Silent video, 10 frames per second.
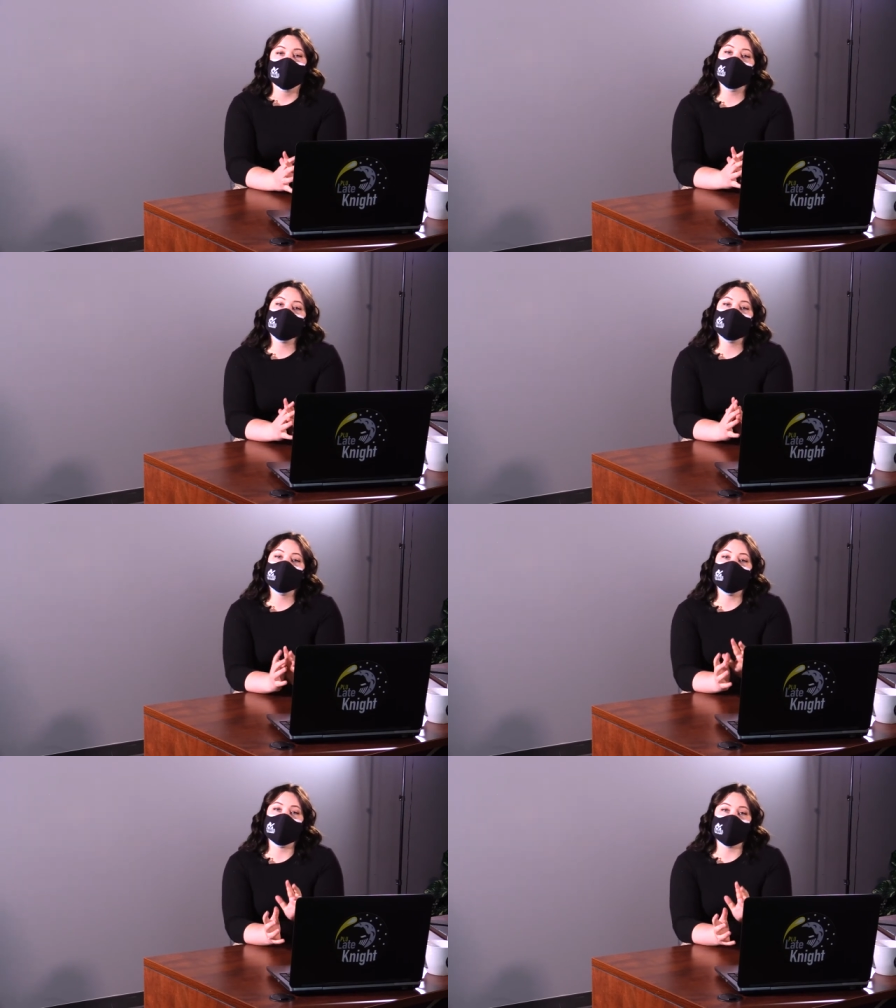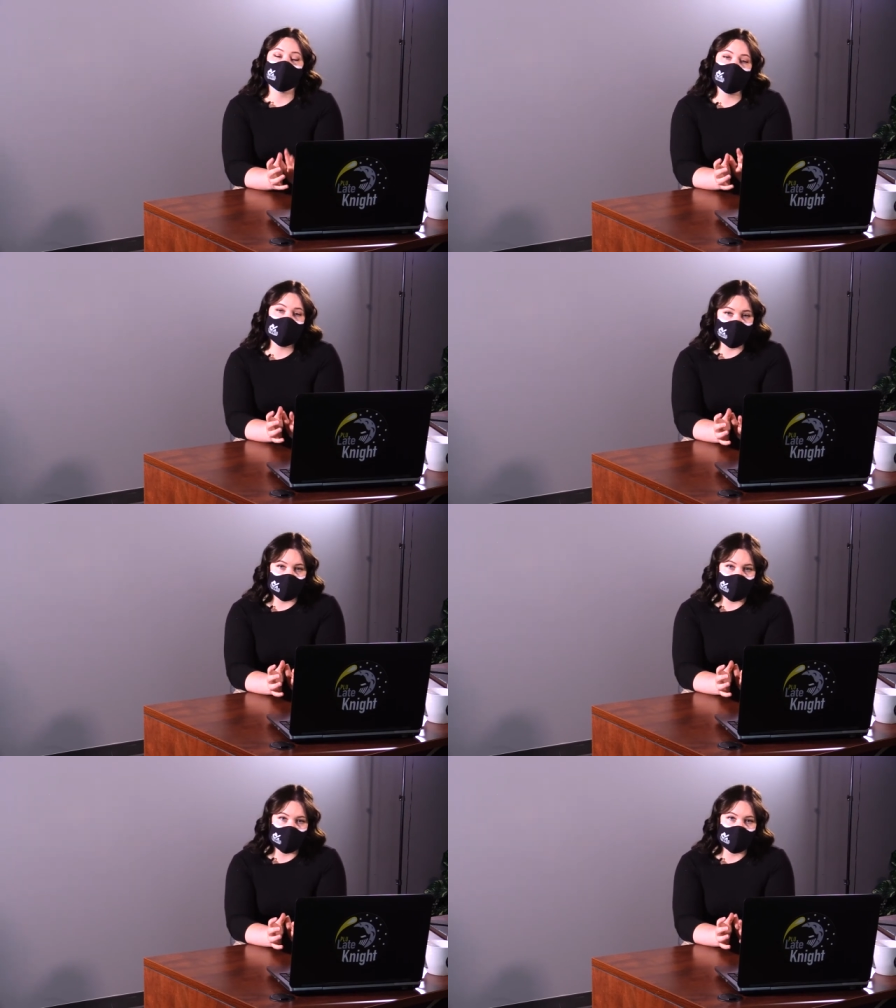Haaland is the fourth
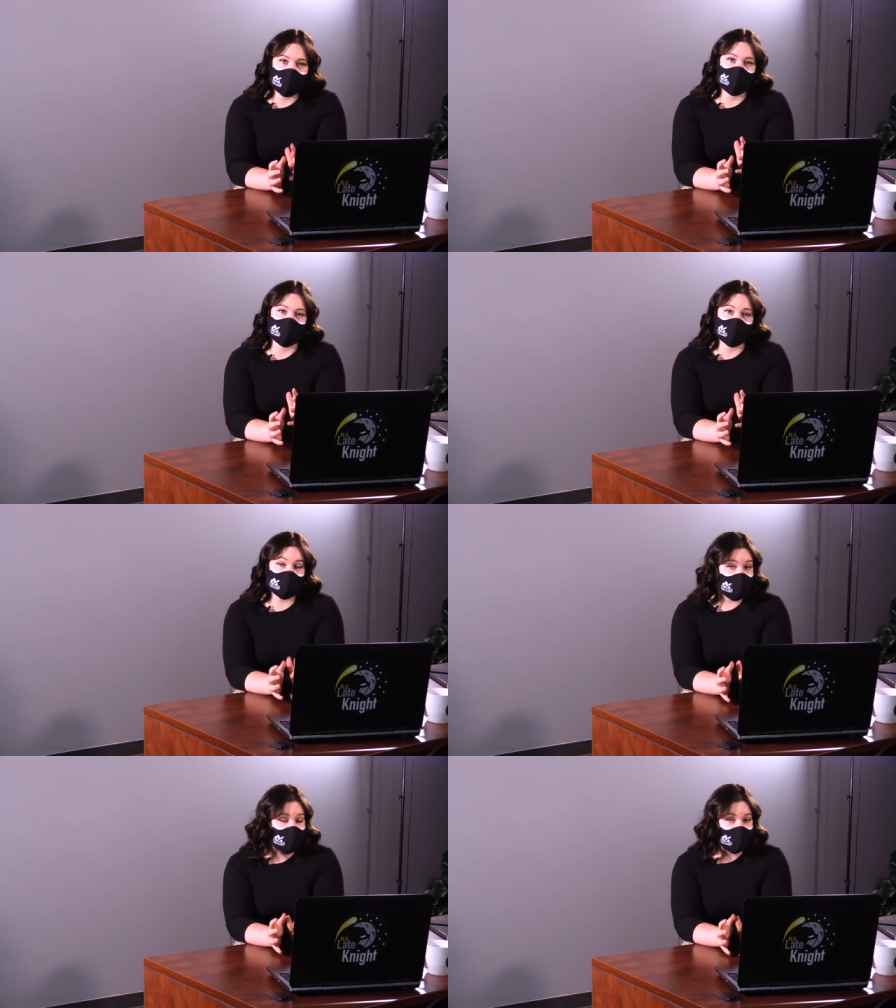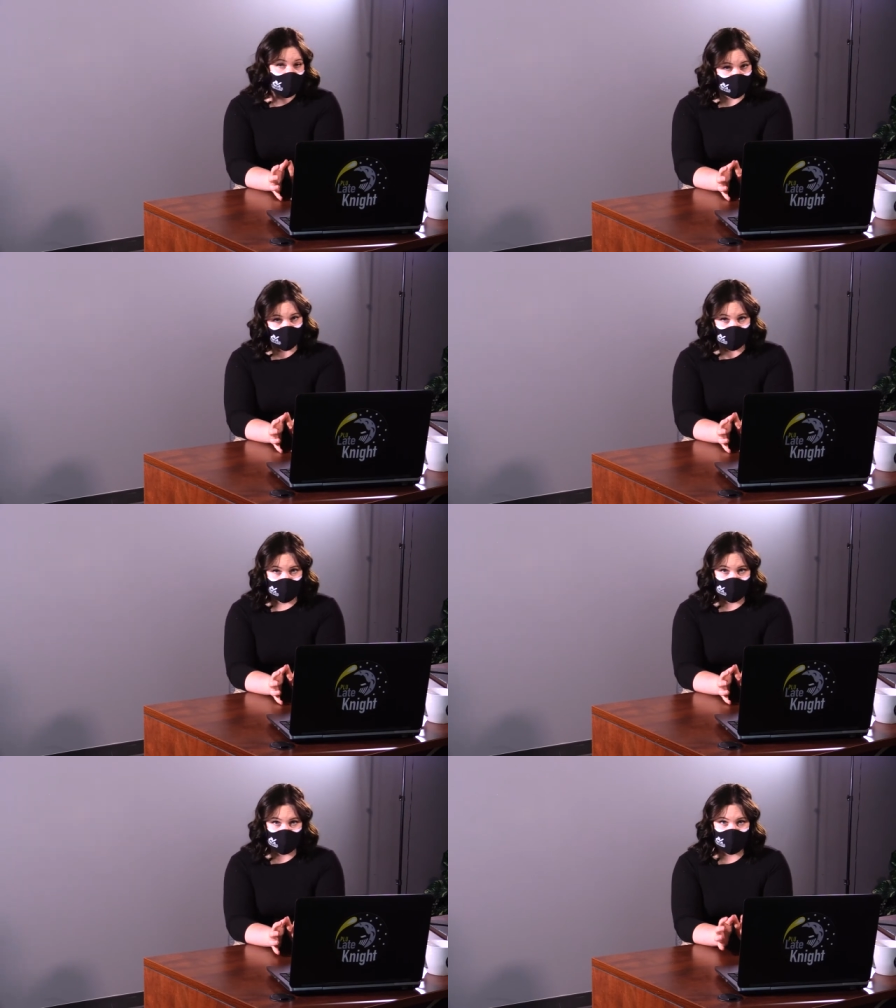woman and the first Native
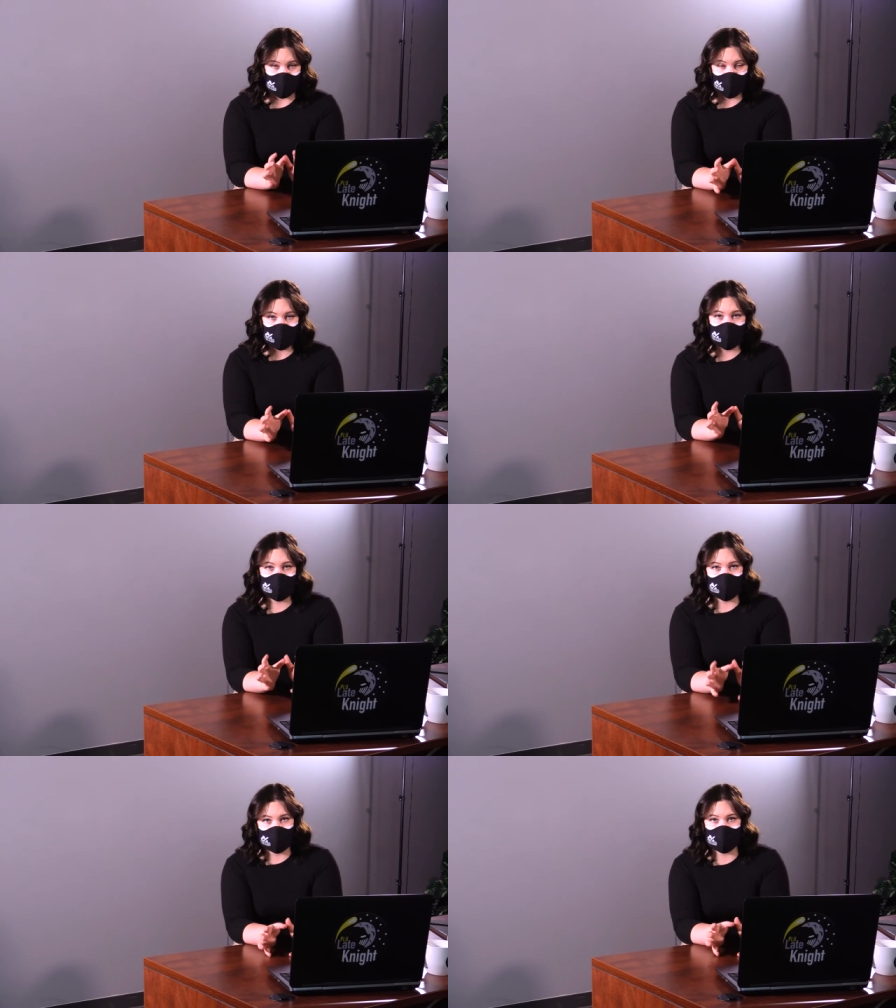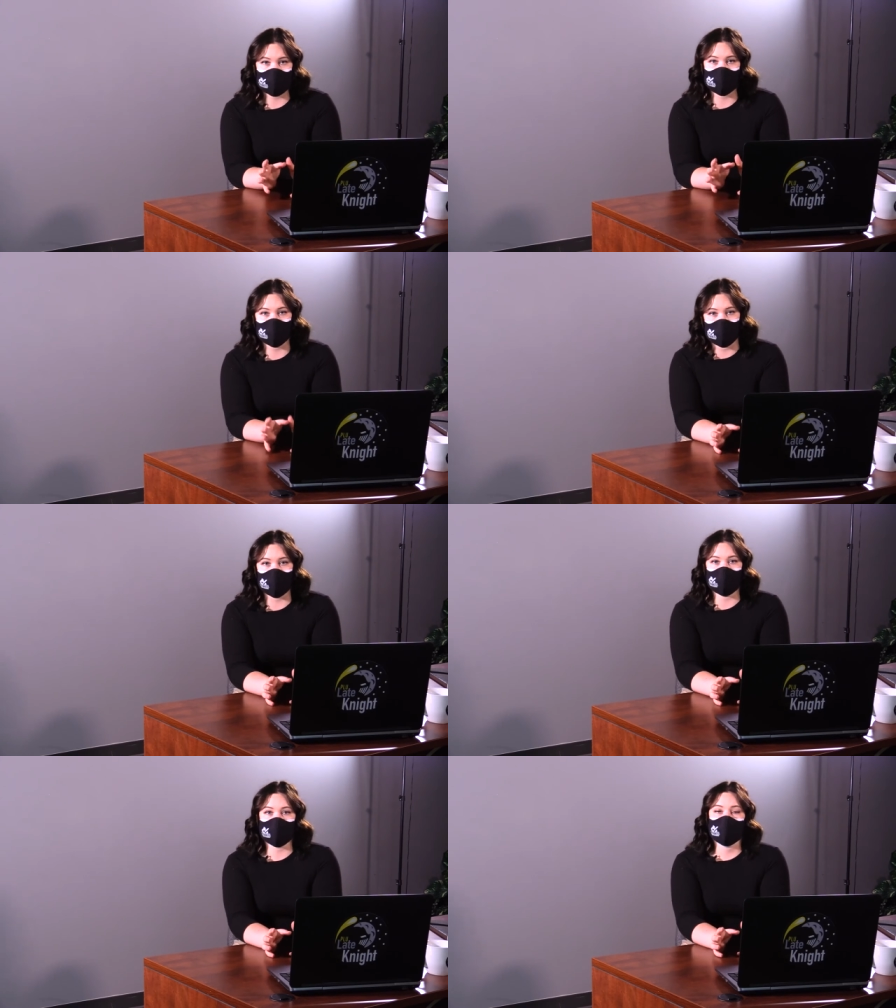American to hold this position of
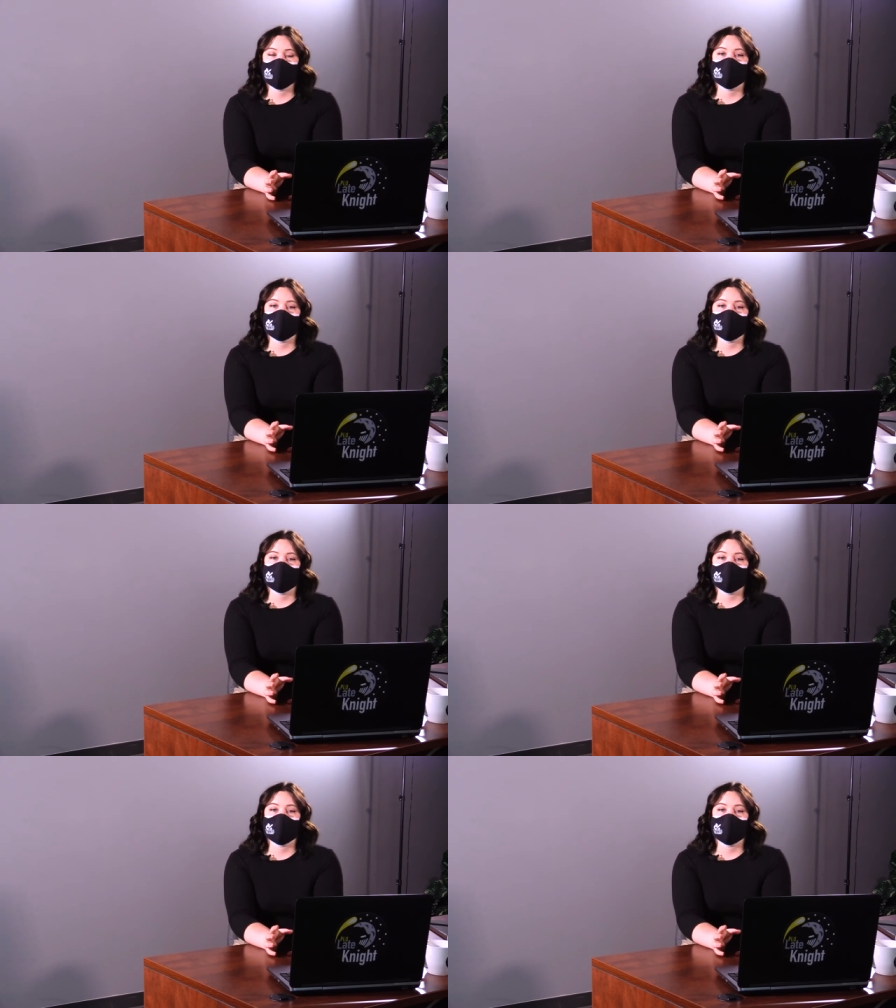power.